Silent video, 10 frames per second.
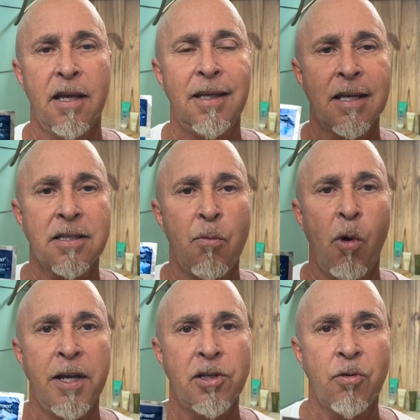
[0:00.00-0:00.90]
Get some
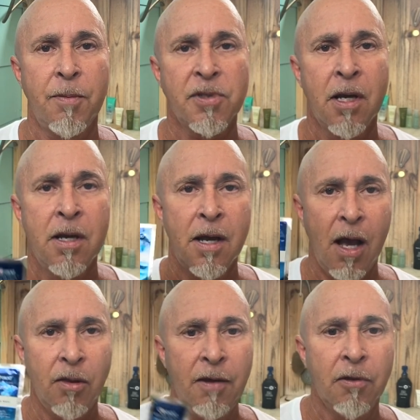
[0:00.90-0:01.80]
white strips.
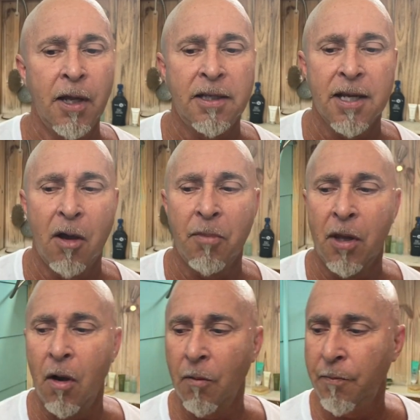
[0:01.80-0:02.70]
I'll leave a link down
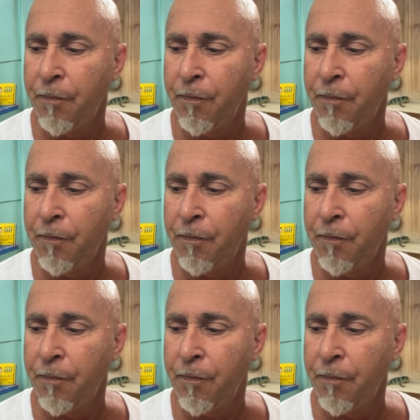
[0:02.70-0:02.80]
below.